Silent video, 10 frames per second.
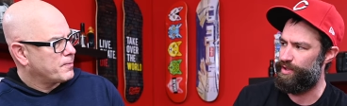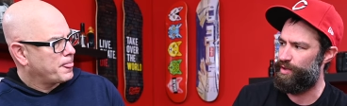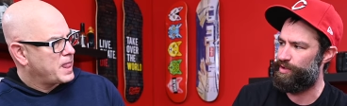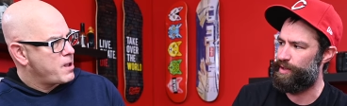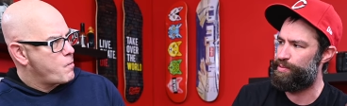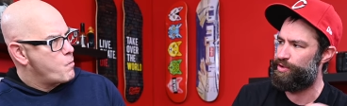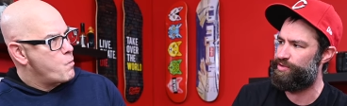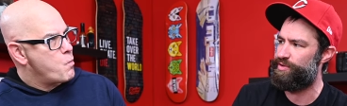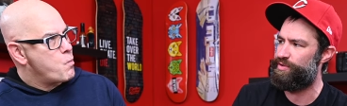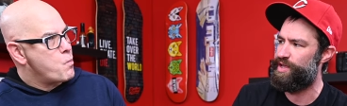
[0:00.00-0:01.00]
Speaker 1: You know, like a
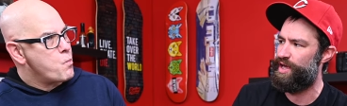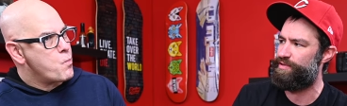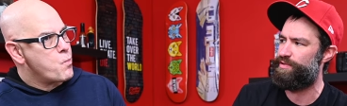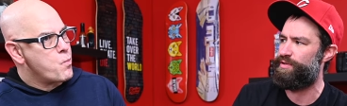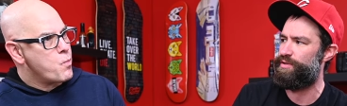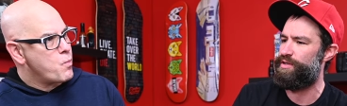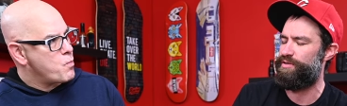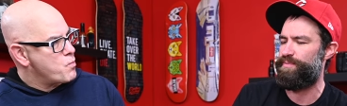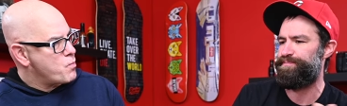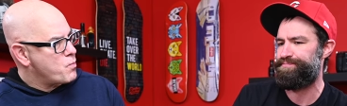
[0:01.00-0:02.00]
person that
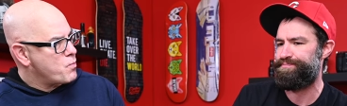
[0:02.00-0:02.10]
is.